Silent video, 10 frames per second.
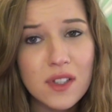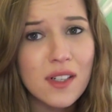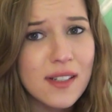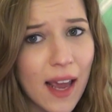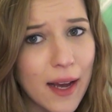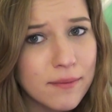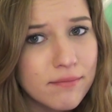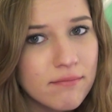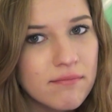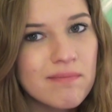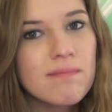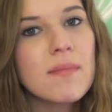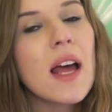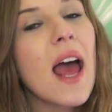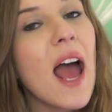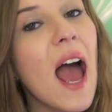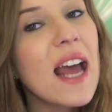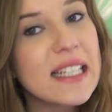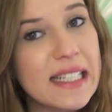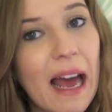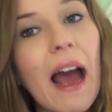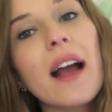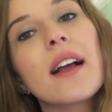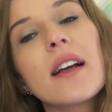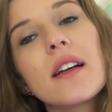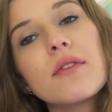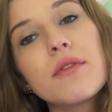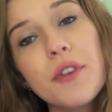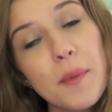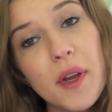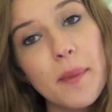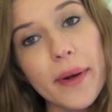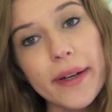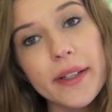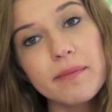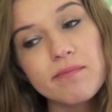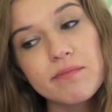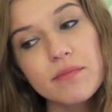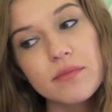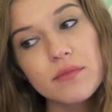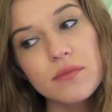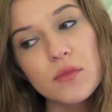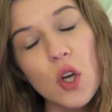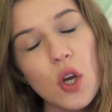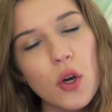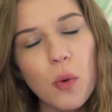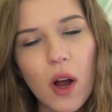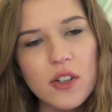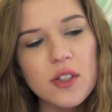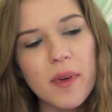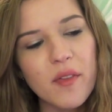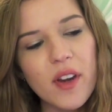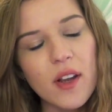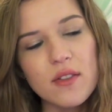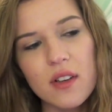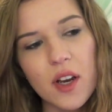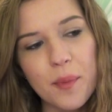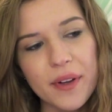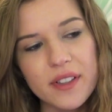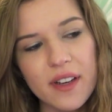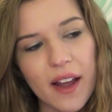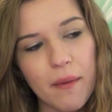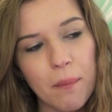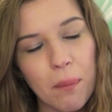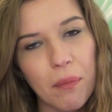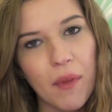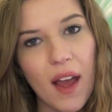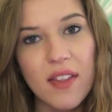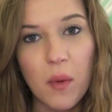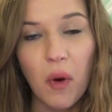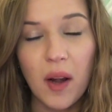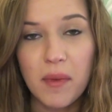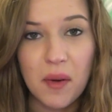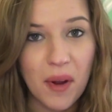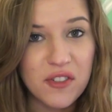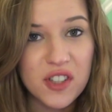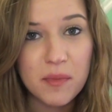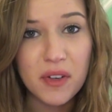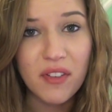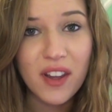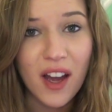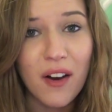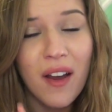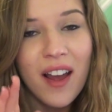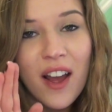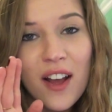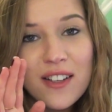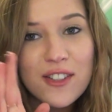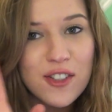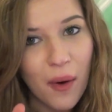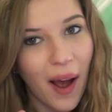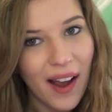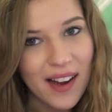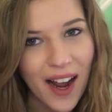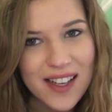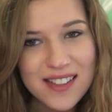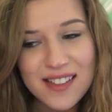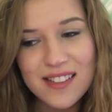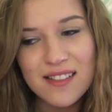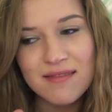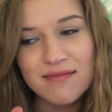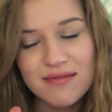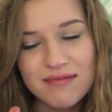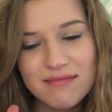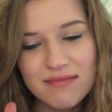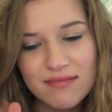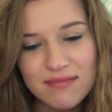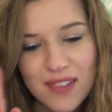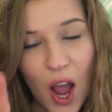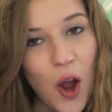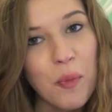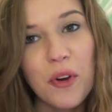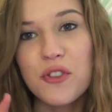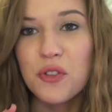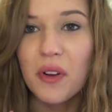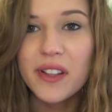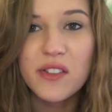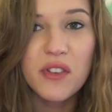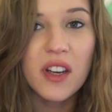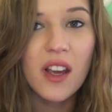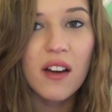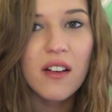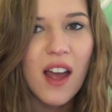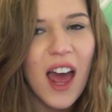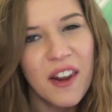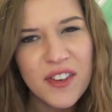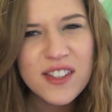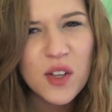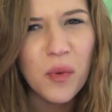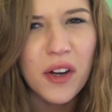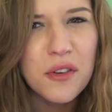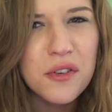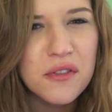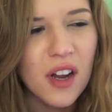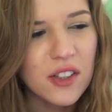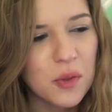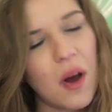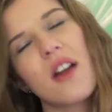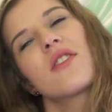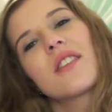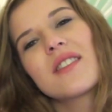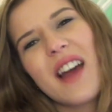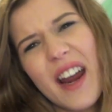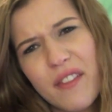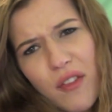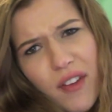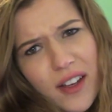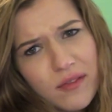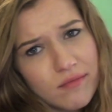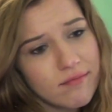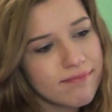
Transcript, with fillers: to Sam and Zach from Yearbook, who watched my videos in Yearbook today, and they wanted me to mention them in a video. So hi guys, I hope you're enjoying this video. And if this is the one you choose not to watch, it's kind of a fail.